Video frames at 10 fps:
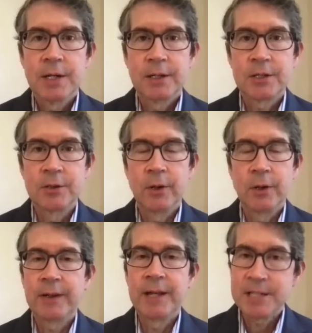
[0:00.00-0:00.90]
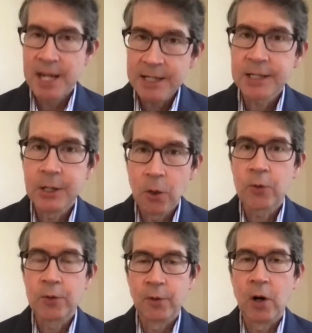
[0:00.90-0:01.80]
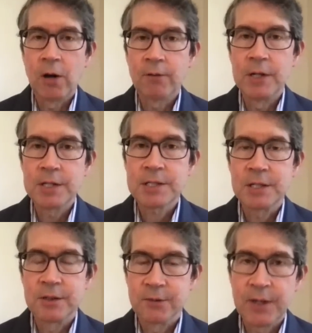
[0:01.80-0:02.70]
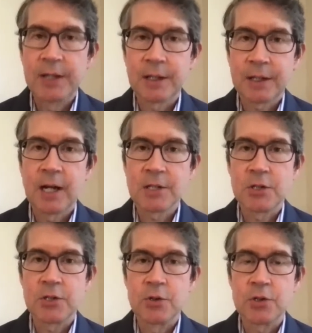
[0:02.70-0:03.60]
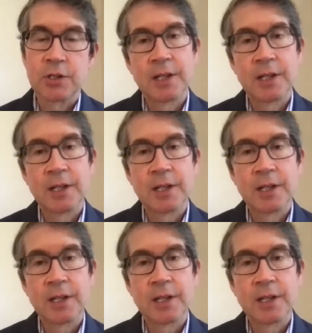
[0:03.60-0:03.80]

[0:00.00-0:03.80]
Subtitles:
So they had taken an oath of office to defend the Constitution,